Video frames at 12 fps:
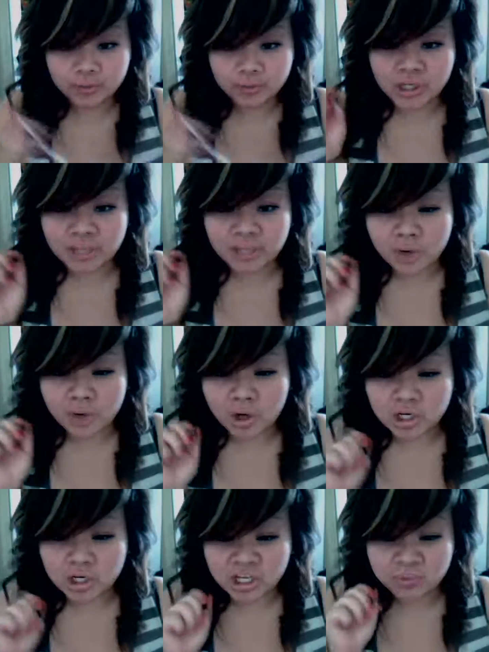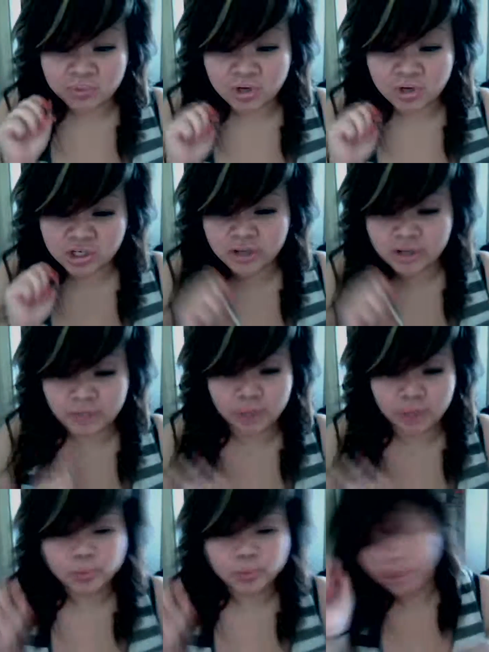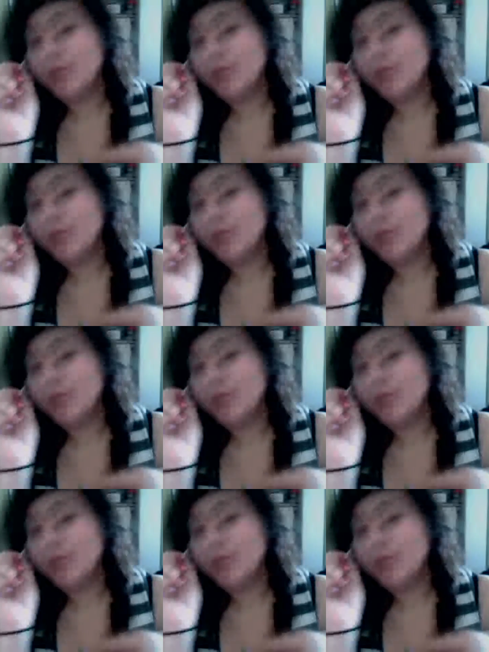You need more. You need more. You need more.